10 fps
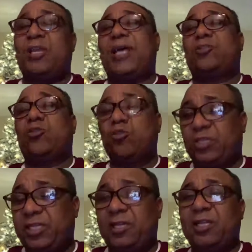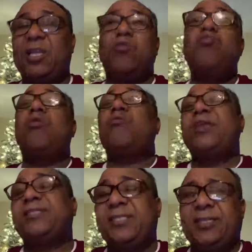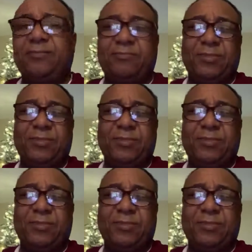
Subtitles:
as a hotel. And who were renting it?